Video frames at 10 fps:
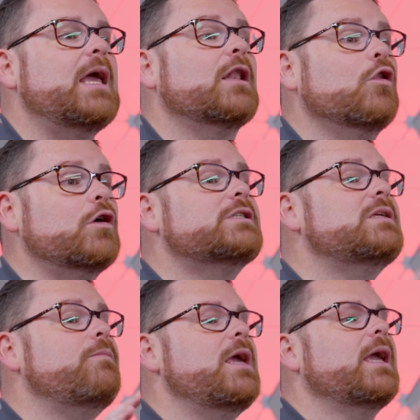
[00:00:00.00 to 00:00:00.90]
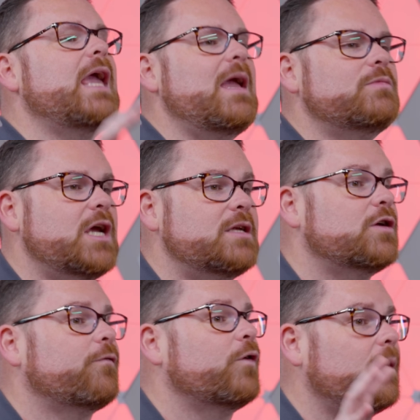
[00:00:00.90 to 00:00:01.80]
It looks to be a game
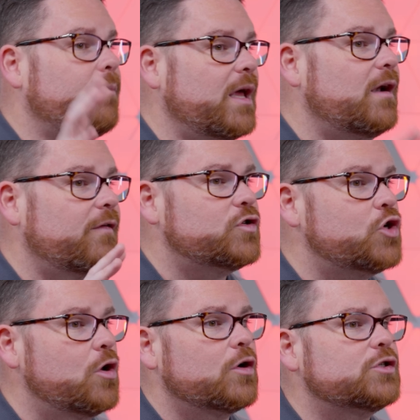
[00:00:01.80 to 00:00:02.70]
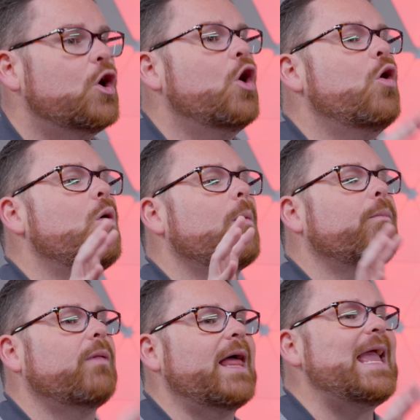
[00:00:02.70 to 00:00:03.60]
changer for competitive shooters who are
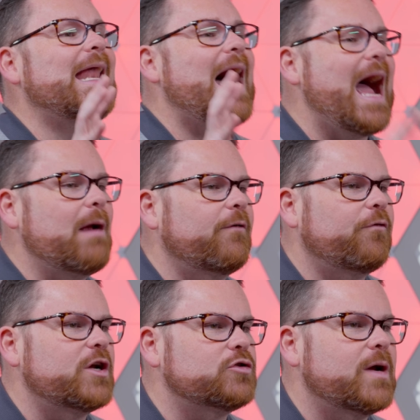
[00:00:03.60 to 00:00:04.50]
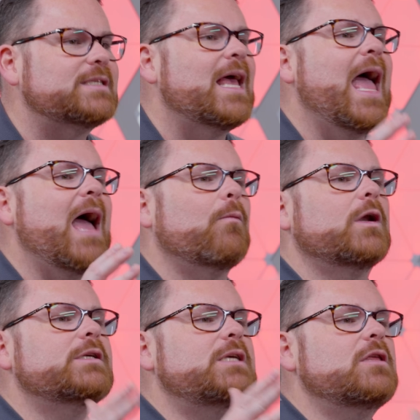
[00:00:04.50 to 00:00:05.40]
playing at high refresh rates and
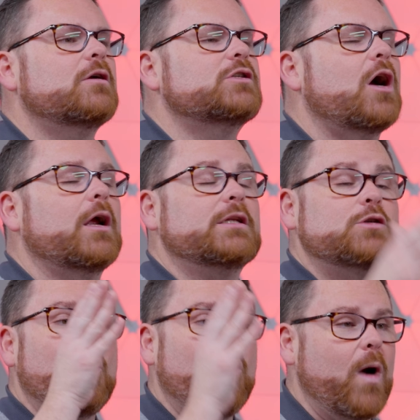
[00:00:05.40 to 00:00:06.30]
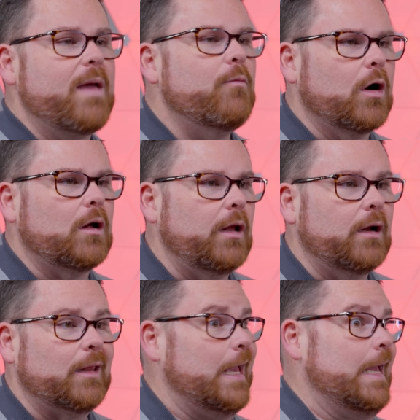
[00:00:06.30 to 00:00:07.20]
want to see their targets way more
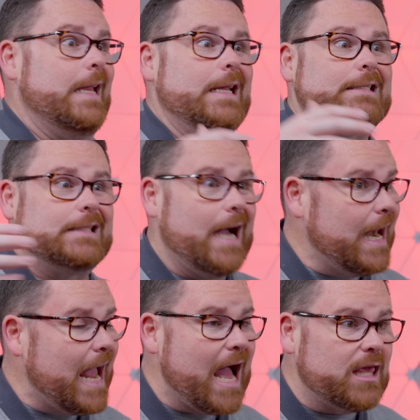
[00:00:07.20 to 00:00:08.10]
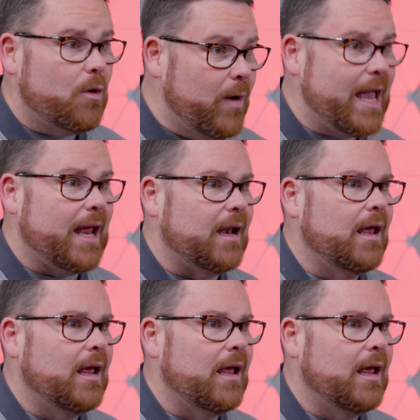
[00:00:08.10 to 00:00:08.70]
clearly. It's kind of how you win.